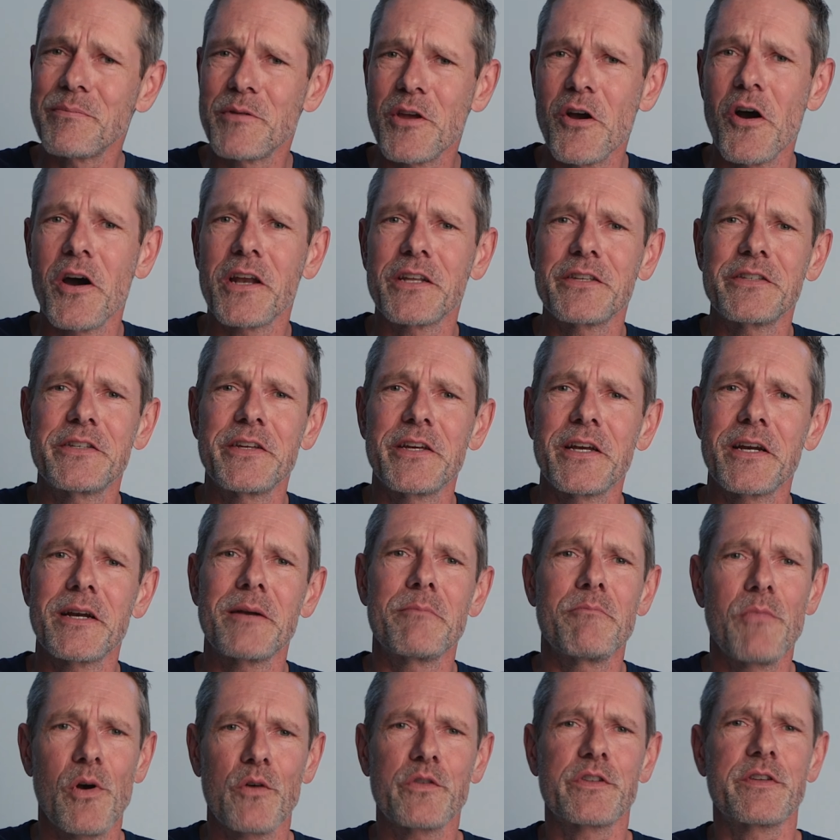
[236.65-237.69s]
be honest here,
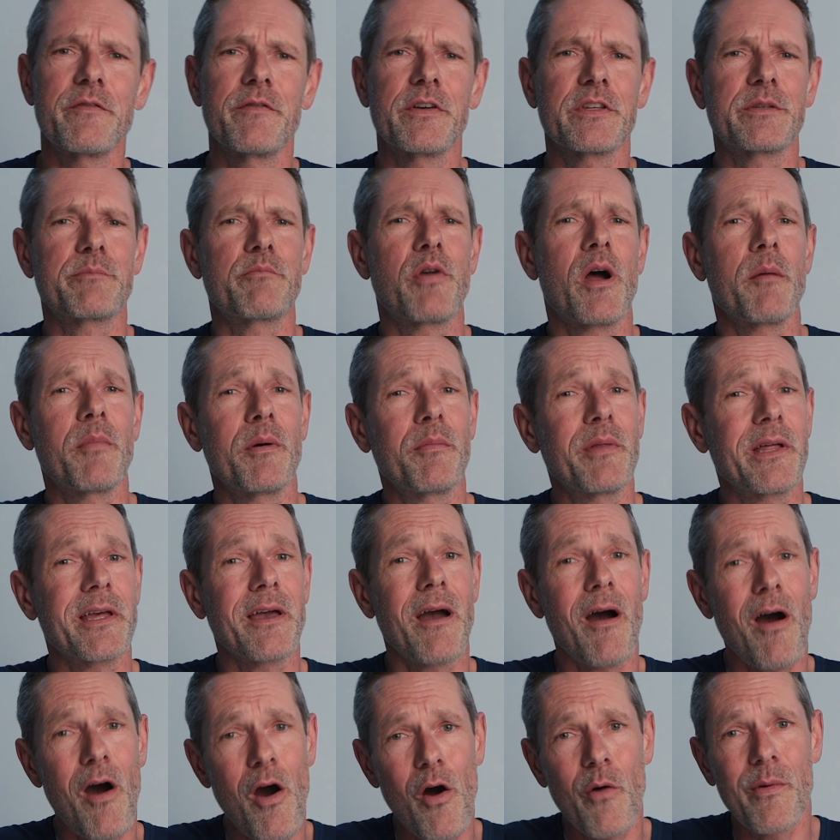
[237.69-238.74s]
most of us
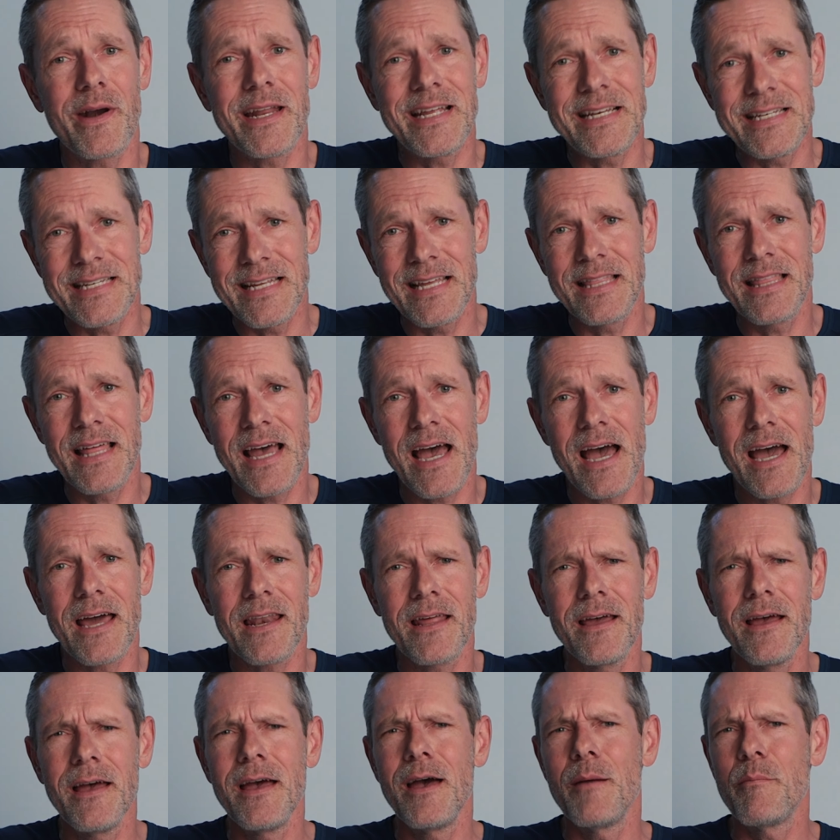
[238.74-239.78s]
probably already did
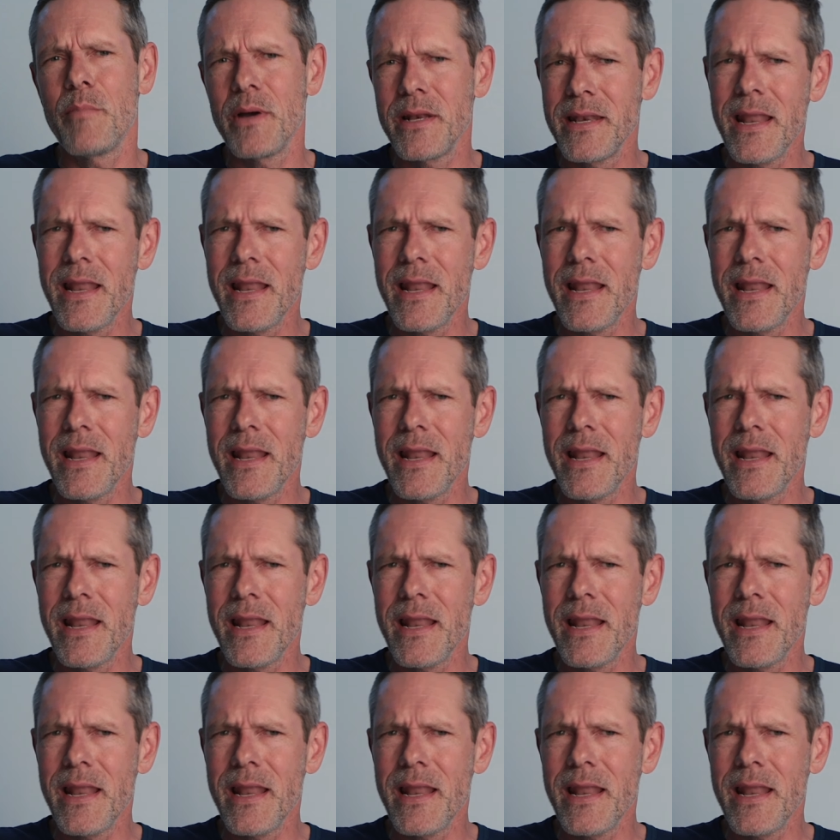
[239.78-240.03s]
that, but